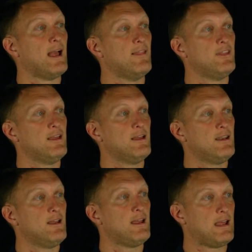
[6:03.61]
and
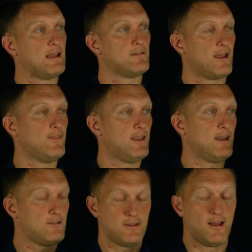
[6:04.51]
then it, and then
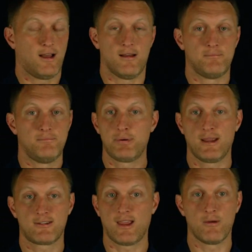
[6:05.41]
it uh,
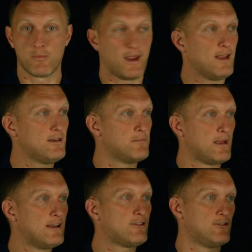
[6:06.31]
picks a random
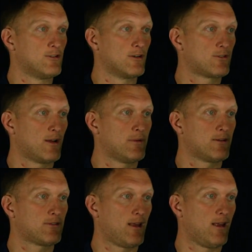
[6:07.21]
integer. So I'm going
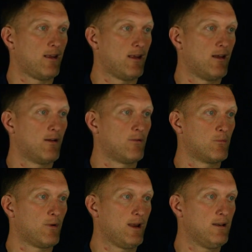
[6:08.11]
to say
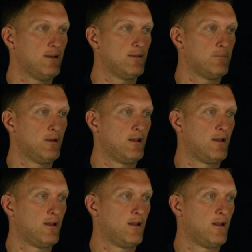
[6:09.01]
random,
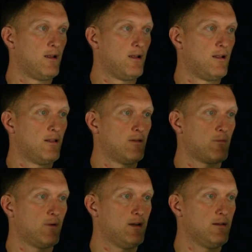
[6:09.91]

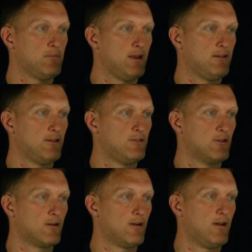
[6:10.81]
random
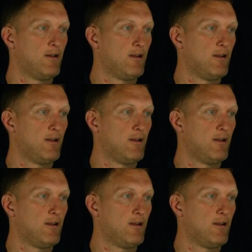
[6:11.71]
integer,